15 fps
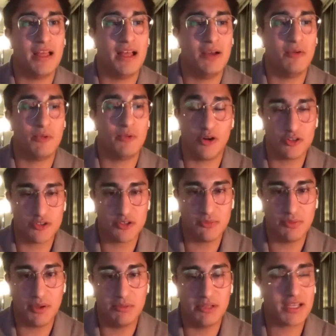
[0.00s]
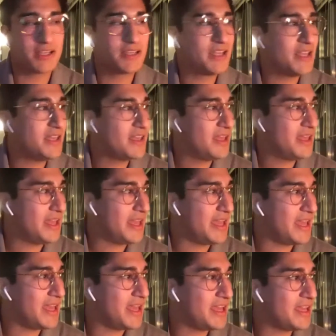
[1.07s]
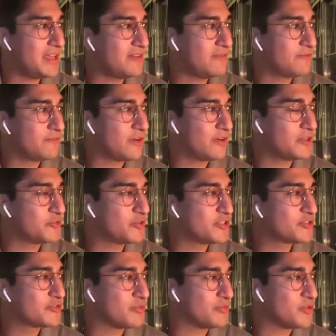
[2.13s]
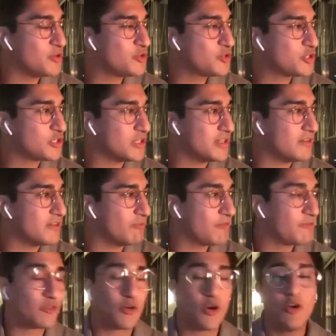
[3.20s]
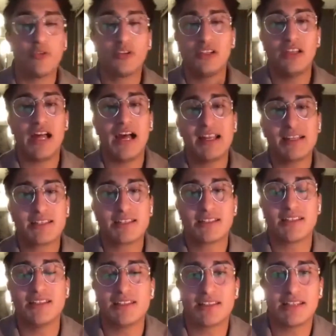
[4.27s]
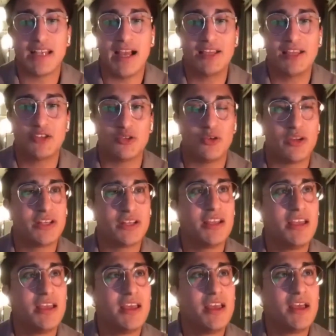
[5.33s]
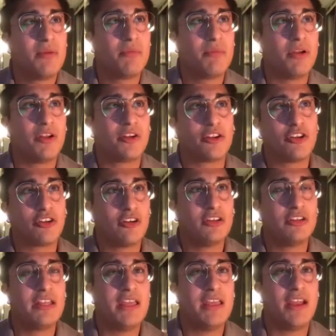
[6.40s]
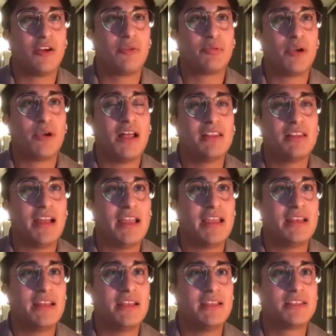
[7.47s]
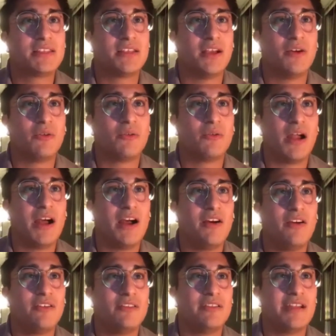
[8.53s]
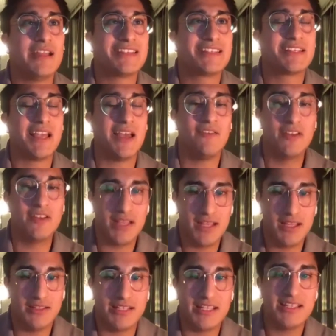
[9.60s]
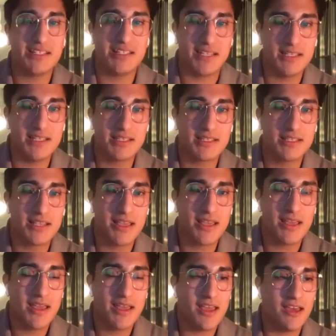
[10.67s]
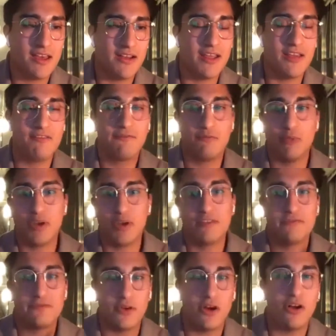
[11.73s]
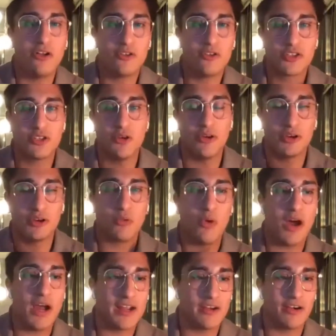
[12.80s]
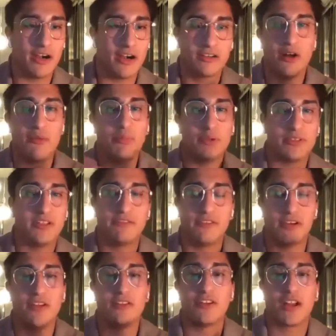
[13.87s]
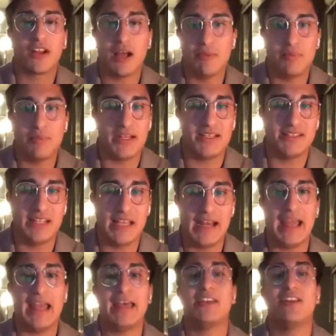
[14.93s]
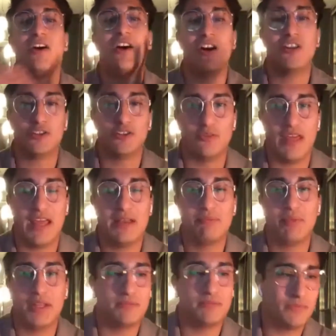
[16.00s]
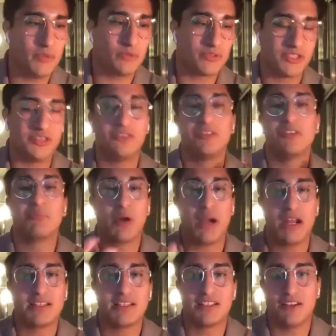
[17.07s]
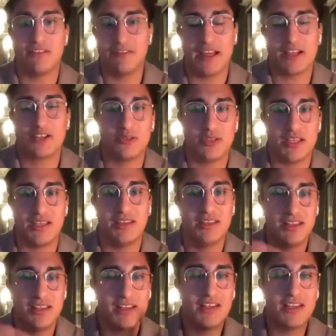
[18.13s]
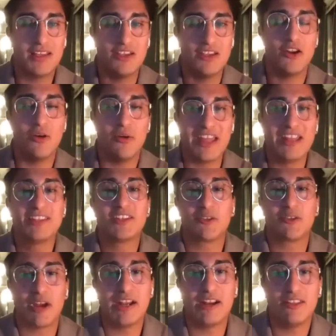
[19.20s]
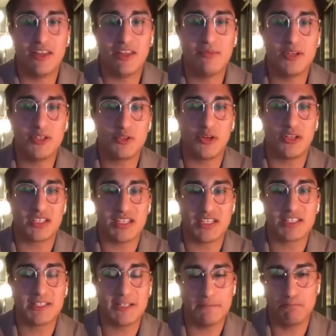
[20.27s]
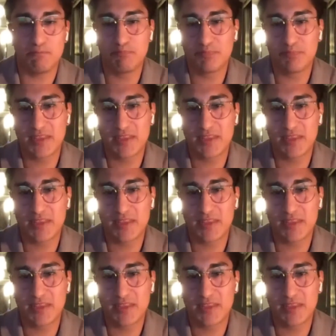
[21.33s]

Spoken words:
We're also public. And for our distribution, we've grown a lot since I joined, but currently our broad line is around 70 DCs. And if we've also acquired a couple of different other companies that add on to that, but we're still in the process of actually, integrating them into our system.